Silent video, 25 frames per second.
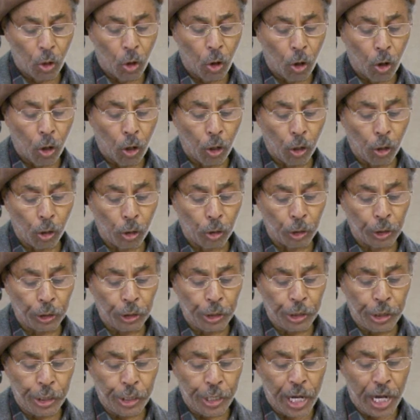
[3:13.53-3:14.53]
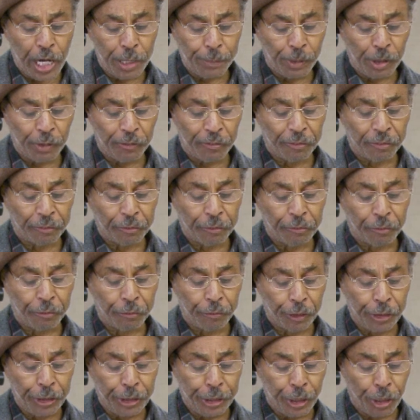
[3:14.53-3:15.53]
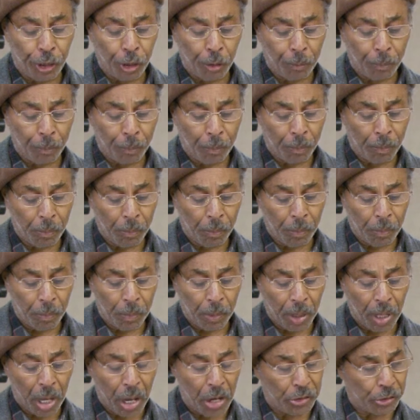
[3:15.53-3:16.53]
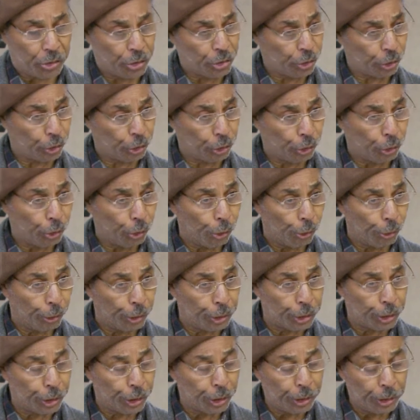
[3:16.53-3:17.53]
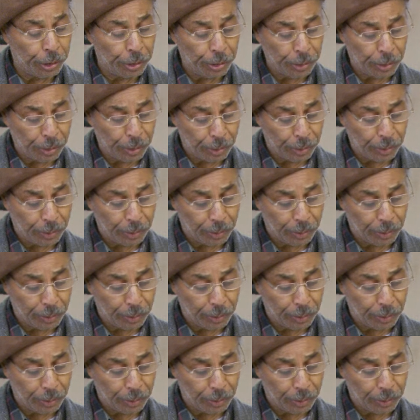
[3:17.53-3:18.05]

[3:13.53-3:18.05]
All in the name of freedom and security.